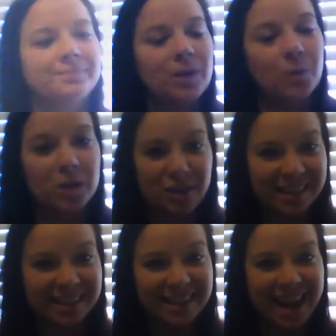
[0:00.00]
What do you
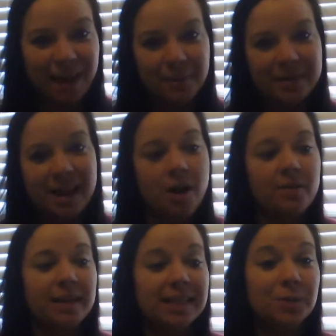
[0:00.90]
think's going to happen now
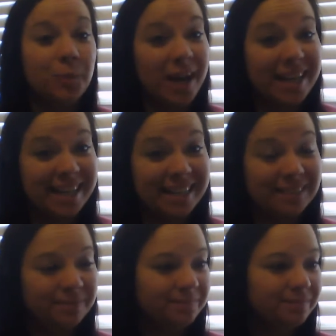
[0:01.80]
that he's waited?
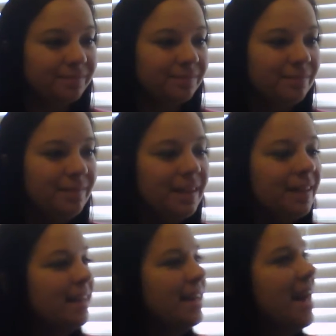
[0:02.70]

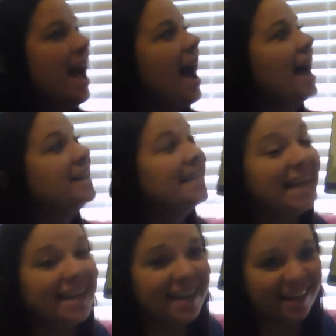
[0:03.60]
I did
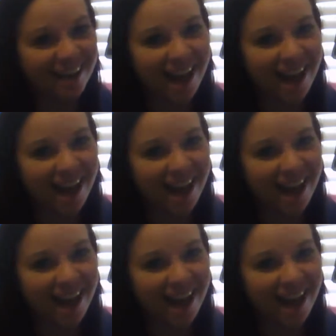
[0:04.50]
it!